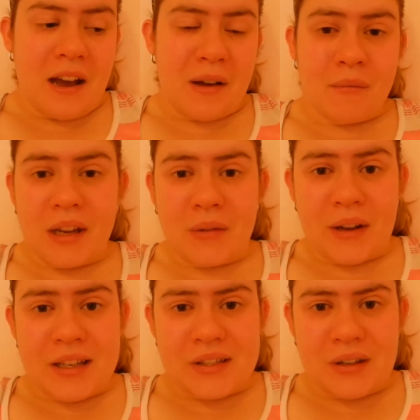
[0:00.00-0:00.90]
But
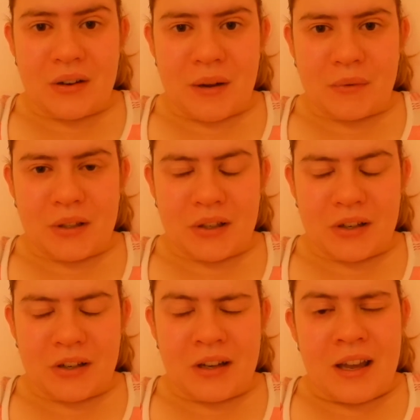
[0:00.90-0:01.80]
anyway, so I'm gonna
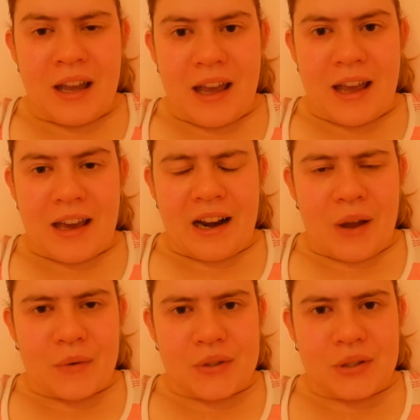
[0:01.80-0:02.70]
go, and
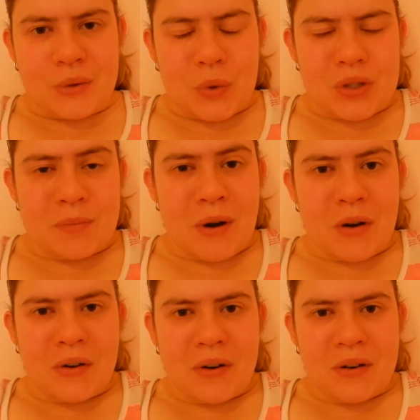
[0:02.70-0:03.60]
I will see you all
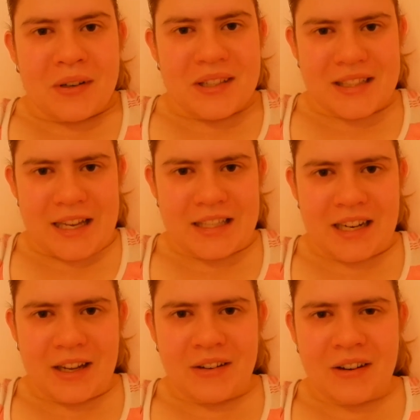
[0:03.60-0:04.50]
tomorrow on
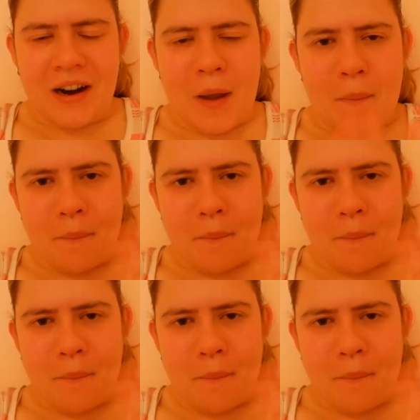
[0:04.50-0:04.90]
Saturday. Alright,